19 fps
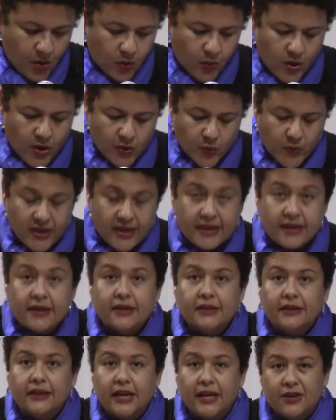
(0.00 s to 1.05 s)
One week
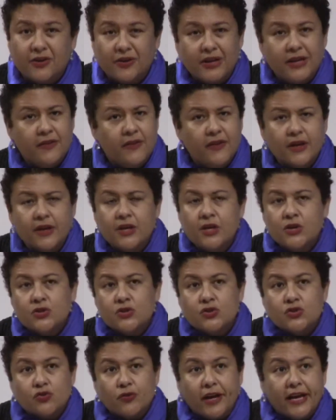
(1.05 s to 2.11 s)
later in the
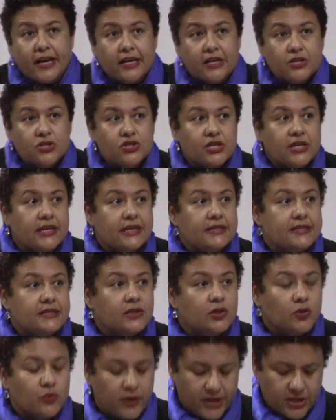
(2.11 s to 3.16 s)
strange
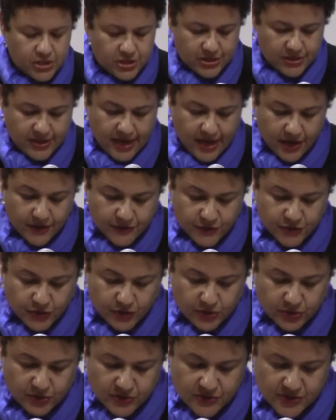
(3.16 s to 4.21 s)
exhilaration
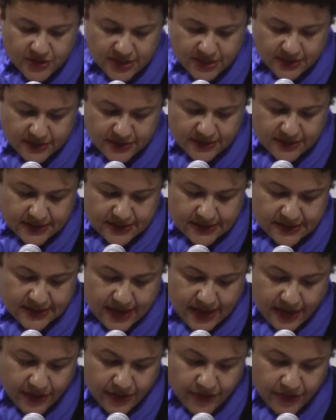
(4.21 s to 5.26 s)
after Lucille's
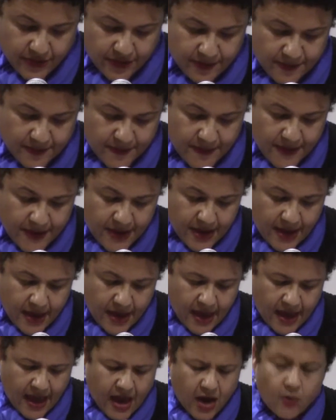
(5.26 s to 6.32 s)
death.
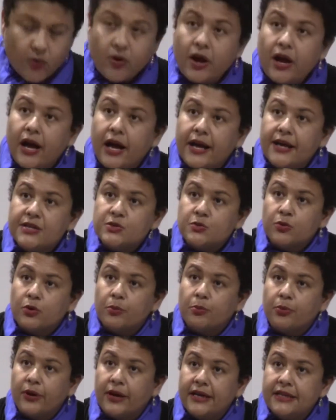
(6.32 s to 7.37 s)
Our eyes were
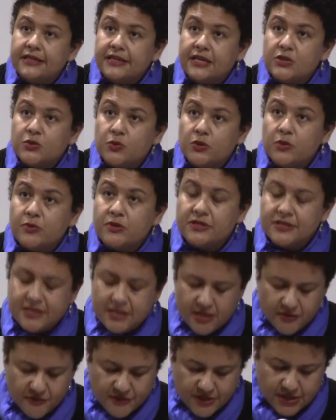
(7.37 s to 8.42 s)
bright as we
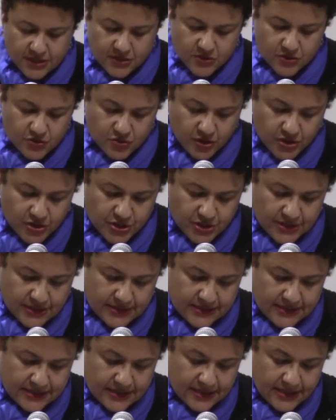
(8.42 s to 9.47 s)
received
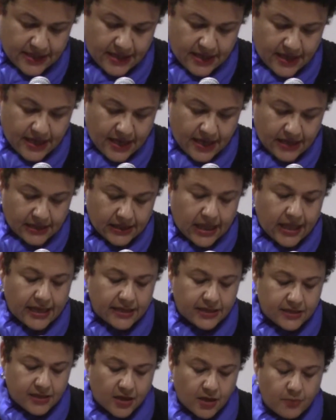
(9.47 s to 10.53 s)
instructions,
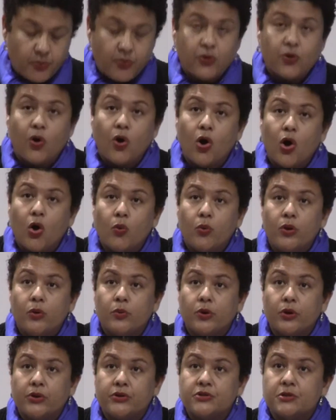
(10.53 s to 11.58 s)
lined up with all we
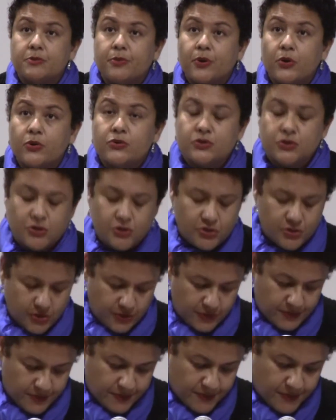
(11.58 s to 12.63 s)
were supposed to
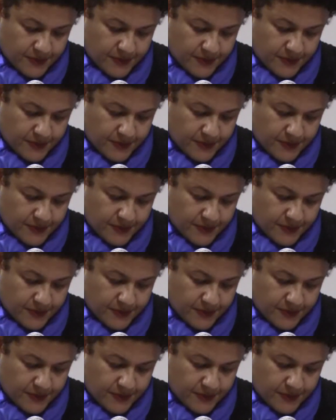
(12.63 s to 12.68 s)
do.